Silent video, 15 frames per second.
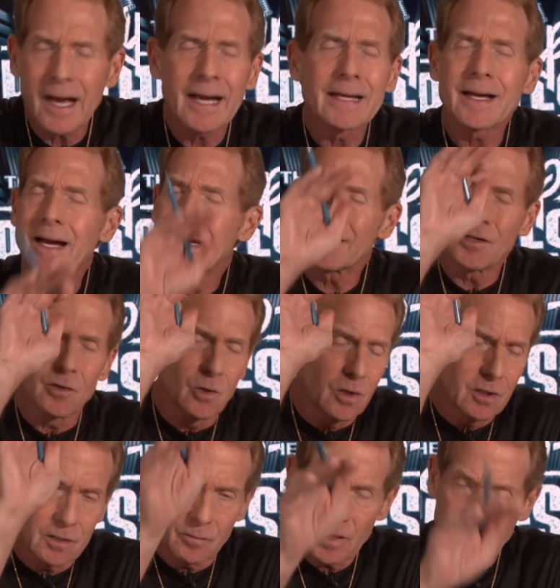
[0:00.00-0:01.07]
I, I know
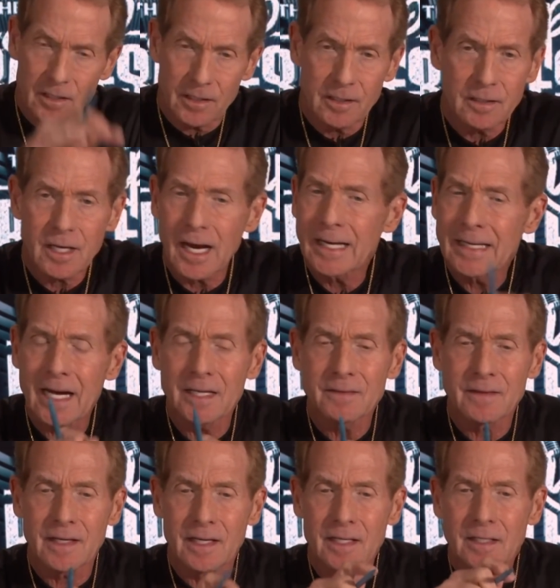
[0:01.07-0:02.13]
all about it. I got
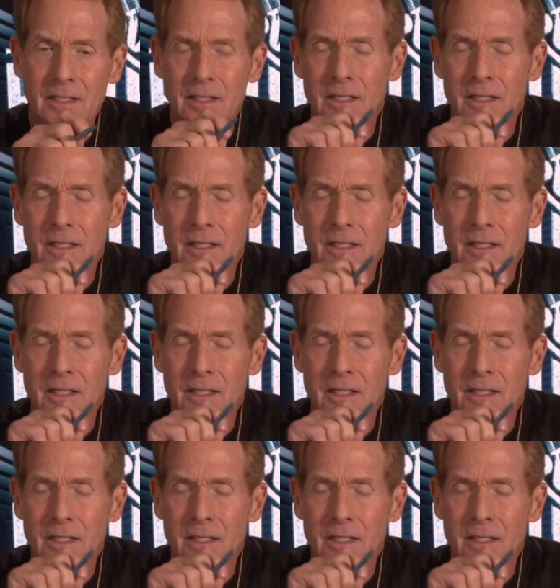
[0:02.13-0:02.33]
that.